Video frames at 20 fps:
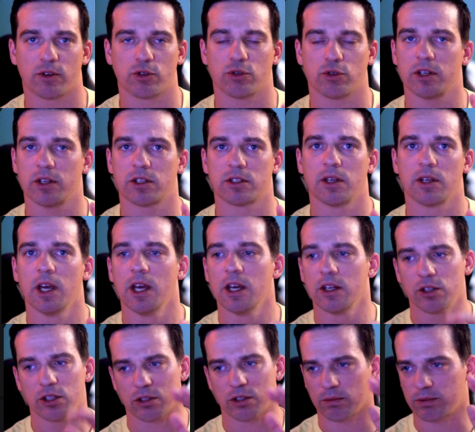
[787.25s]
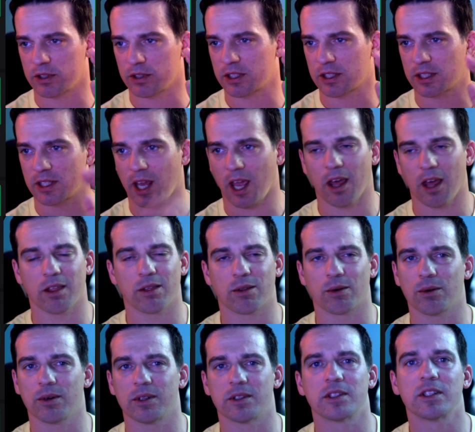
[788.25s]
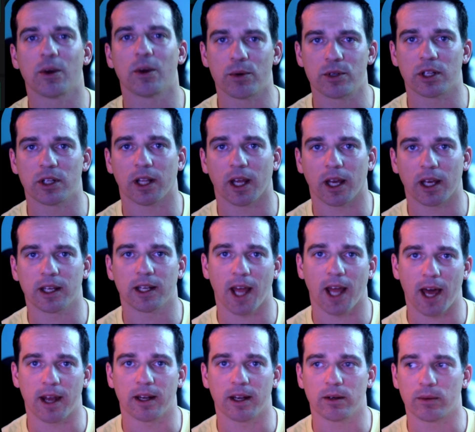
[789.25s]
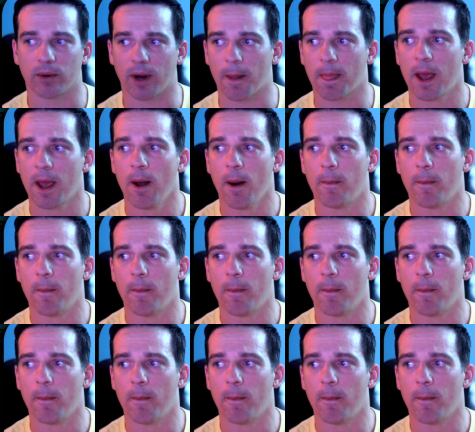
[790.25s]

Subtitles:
So I just scan through it and see what you like and add it, right?